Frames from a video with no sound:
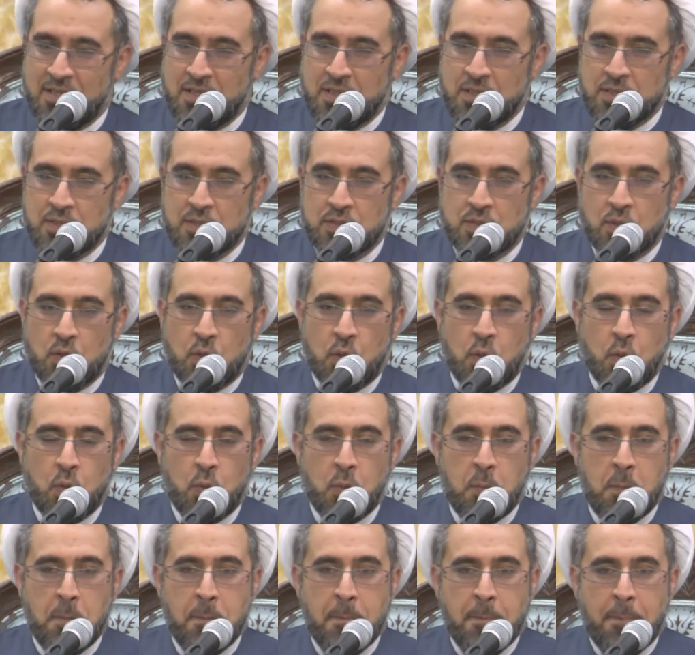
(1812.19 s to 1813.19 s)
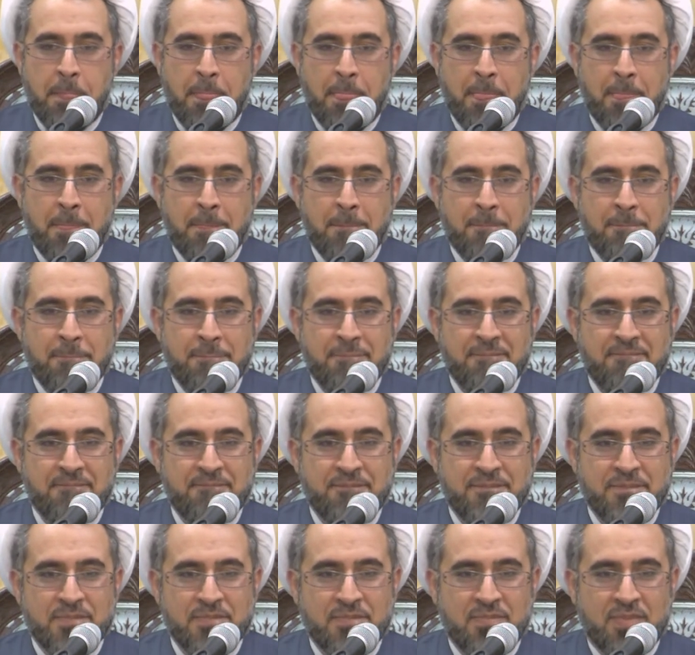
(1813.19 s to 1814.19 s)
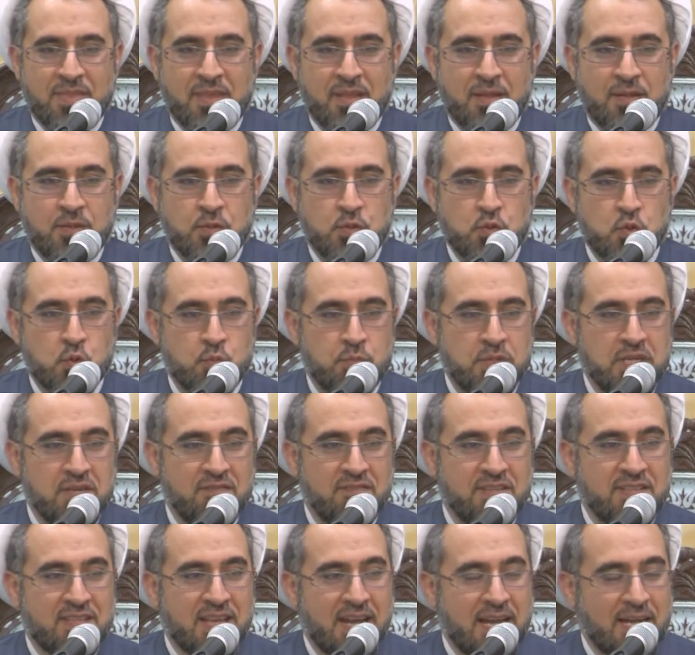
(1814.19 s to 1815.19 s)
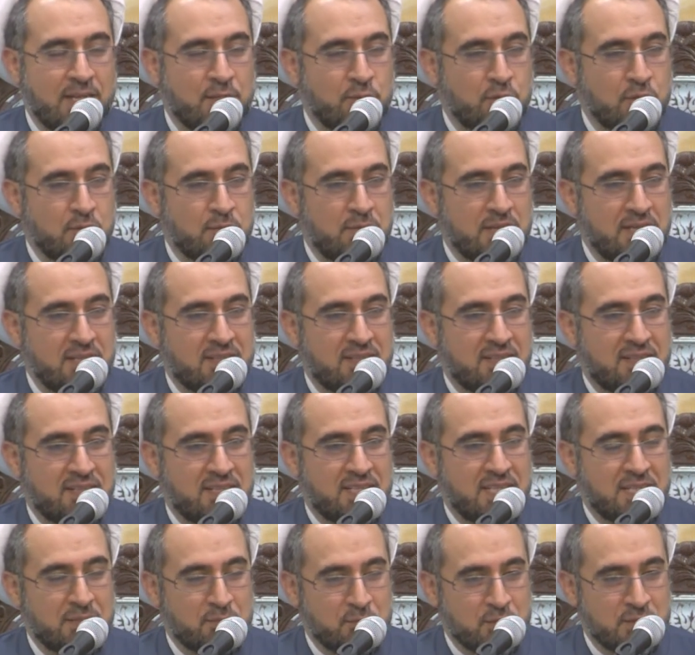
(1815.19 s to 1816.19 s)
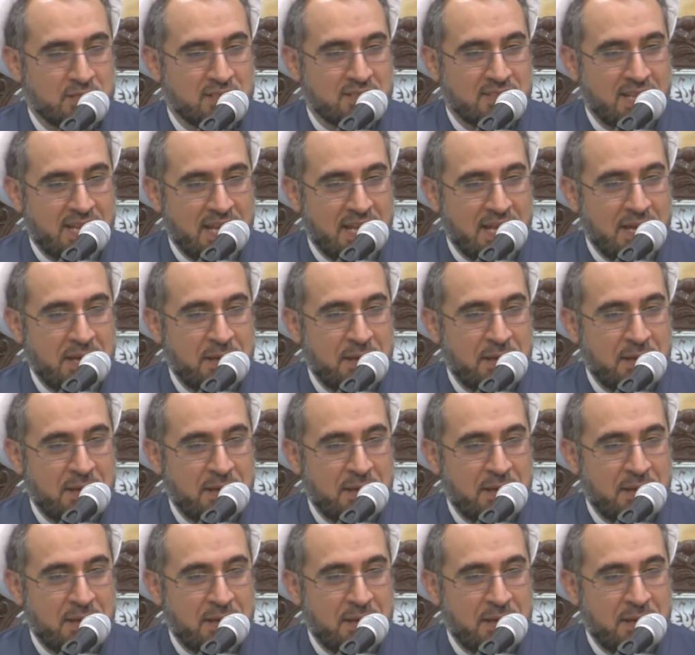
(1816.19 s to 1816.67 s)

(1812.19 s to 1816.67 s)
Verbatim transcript: So, to be with the Ahlul Bayt alayhim